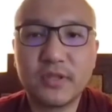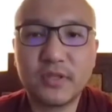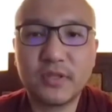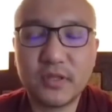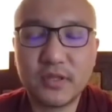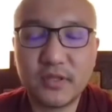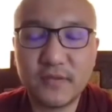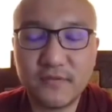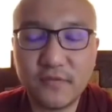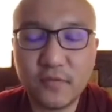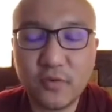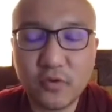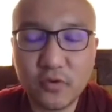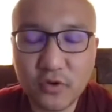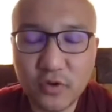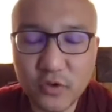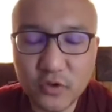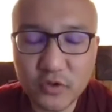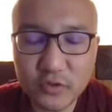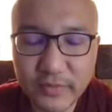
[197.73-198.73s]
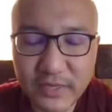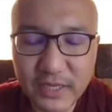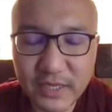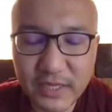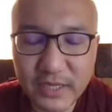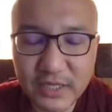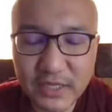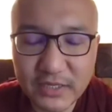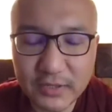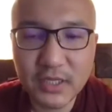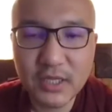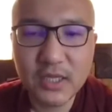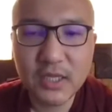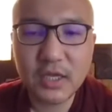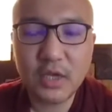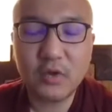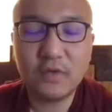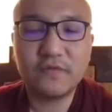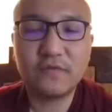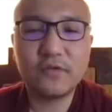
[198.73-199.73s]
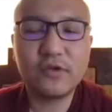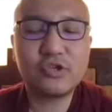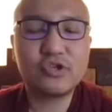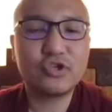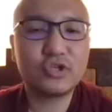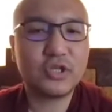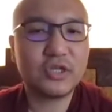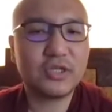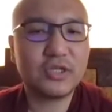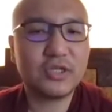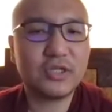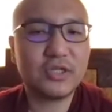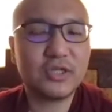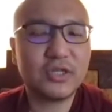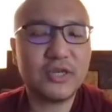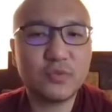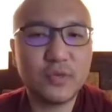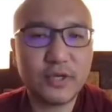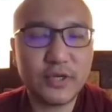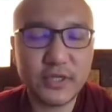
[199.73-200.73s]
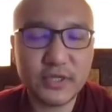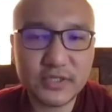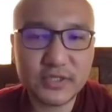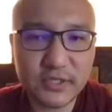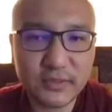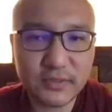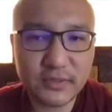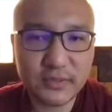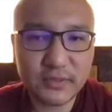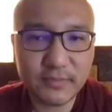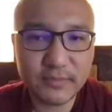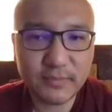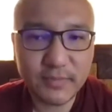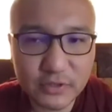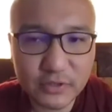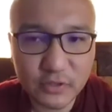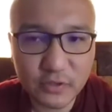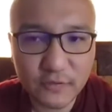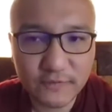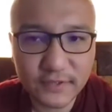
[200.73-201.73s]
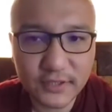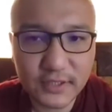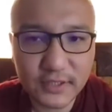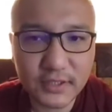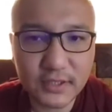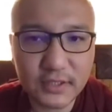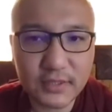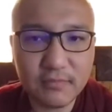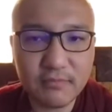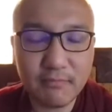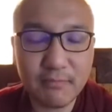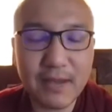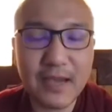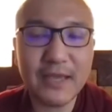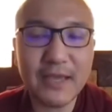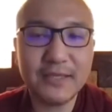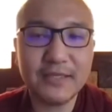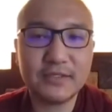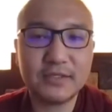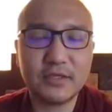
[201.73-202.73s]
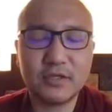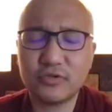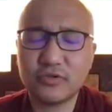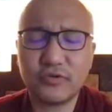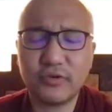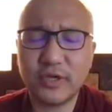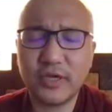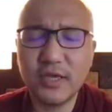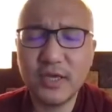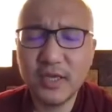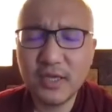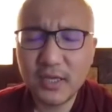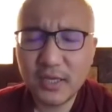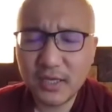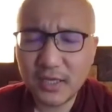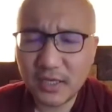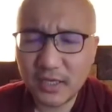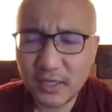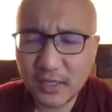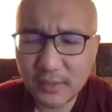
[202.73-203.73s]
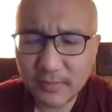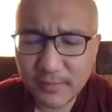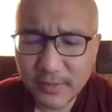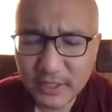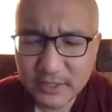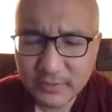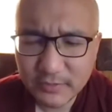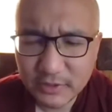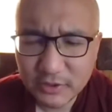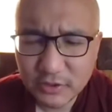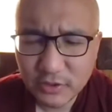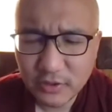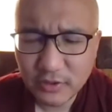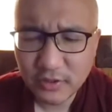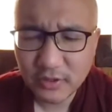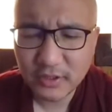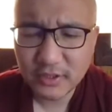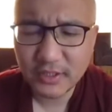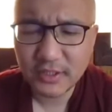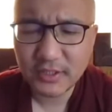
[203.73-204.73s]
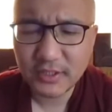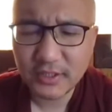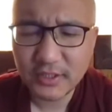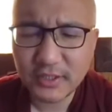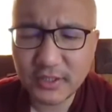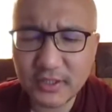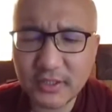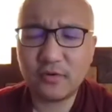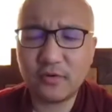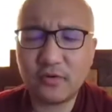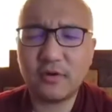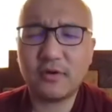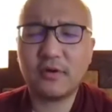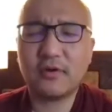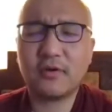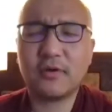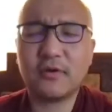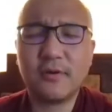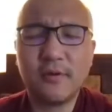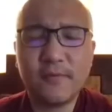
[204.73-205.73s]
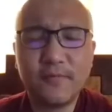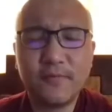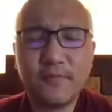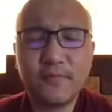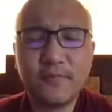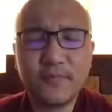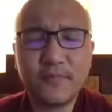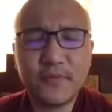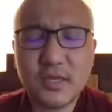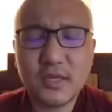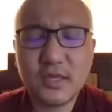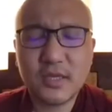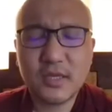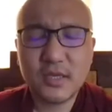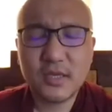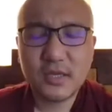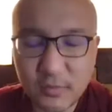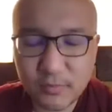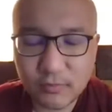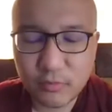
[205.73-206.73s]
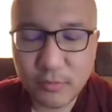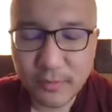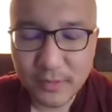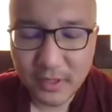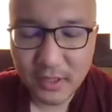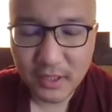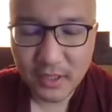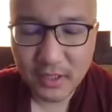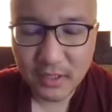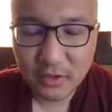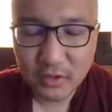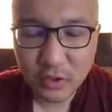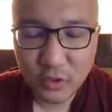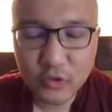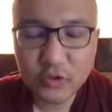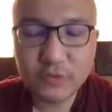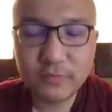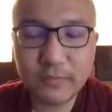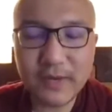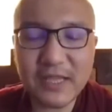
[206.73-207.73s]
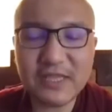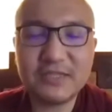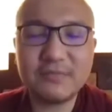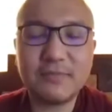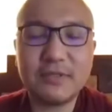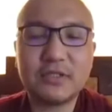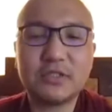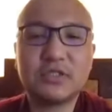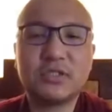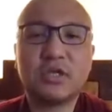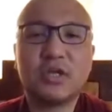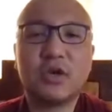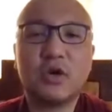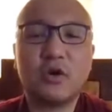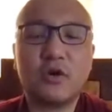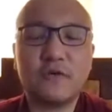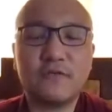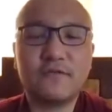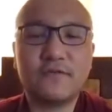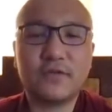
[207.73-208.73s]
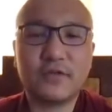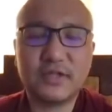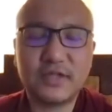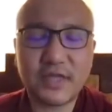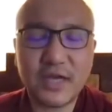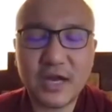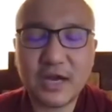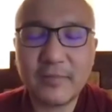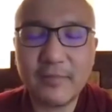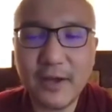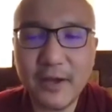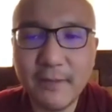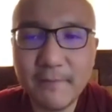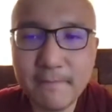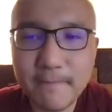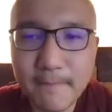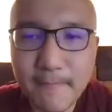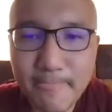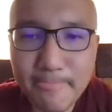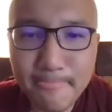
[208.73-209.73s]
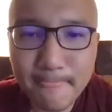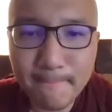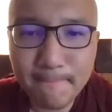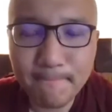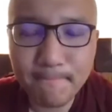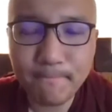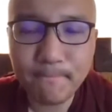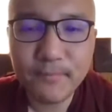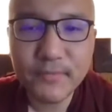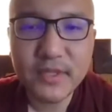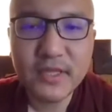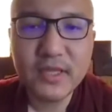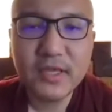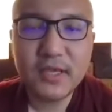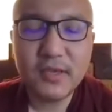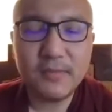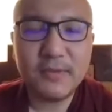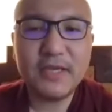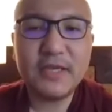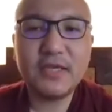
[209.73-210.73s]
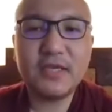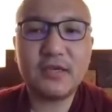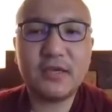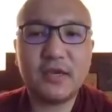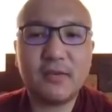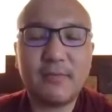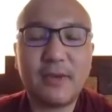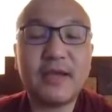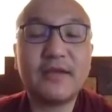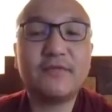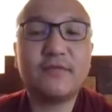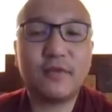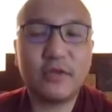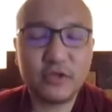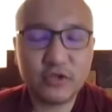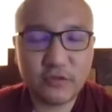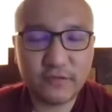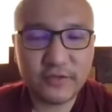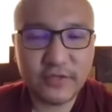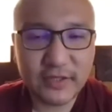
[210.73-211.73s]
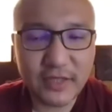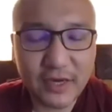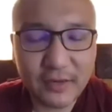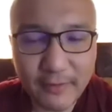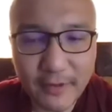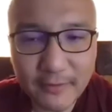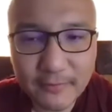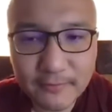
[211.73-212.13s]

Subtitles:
four close placements, of which the last one is the placement of the mind. Sorry, placement the four proper close placement of Dharma, meaning a mindfulness of the Dharma.